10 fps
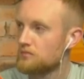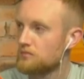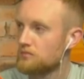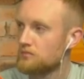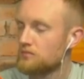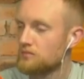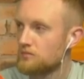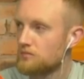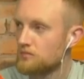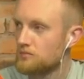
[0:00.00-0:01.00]

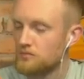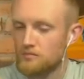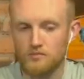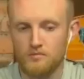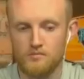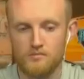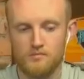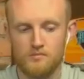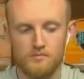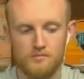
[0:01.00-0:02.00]

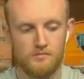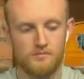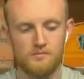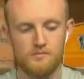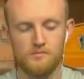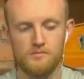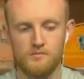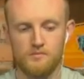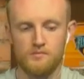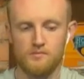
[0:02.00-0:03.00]

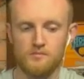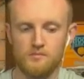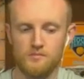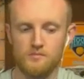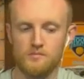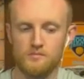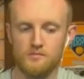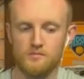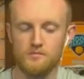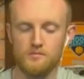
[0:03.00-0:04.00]

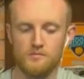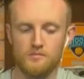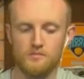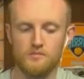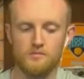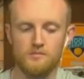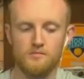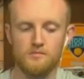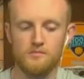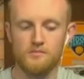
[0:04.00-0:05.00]

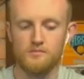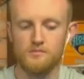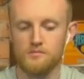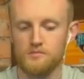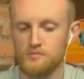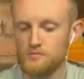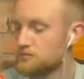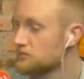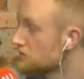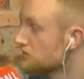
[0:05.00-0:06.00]

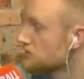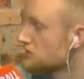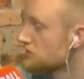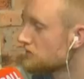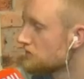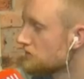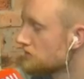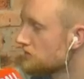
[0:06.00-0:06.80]
(silent)